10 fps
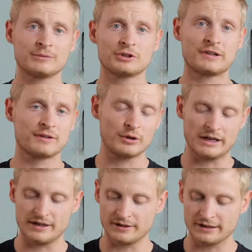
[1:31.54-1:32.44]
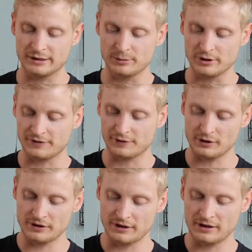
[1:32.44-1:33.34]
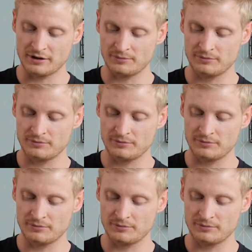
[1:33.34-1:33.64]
I'm just going to add in a little bit of salt in there.